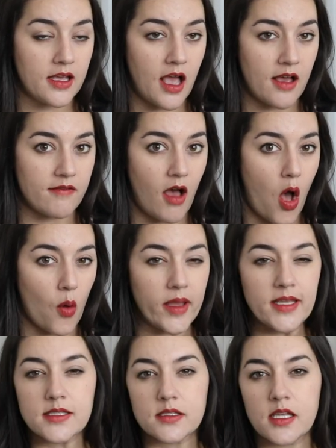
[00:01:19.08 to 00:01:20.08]
have
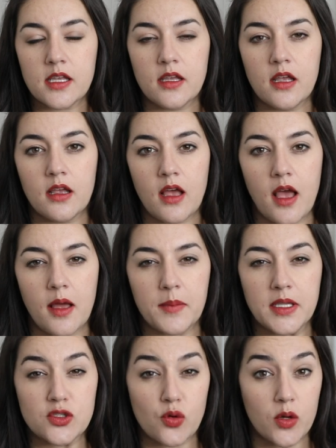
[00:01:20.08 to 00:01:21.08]
always
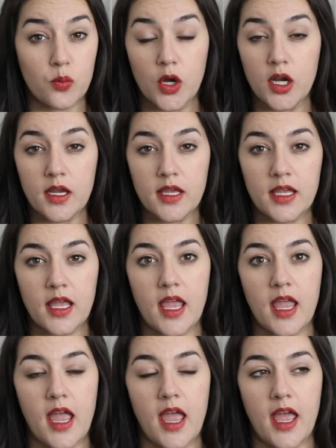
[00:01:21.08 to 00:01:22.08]
enjoyed work
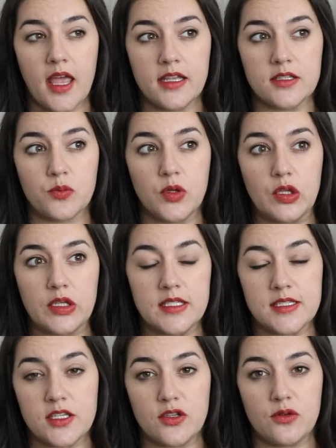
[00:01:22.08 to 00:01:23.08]
and will
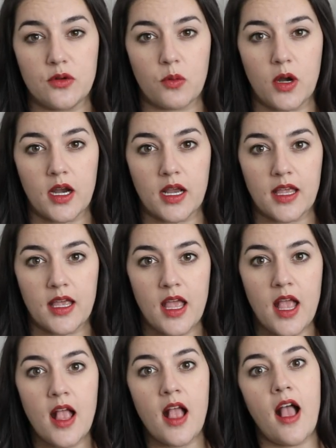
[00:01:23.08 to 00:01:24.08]
continue to work
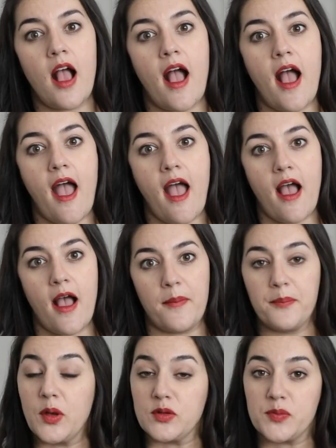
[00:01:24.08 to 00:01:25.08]

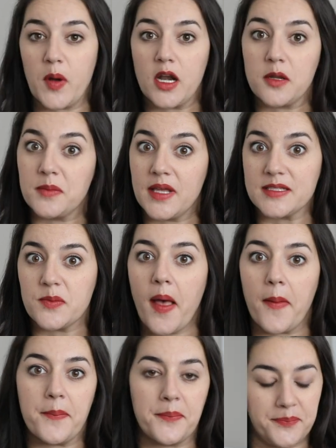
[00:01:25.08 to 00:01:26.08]
postpartum as well.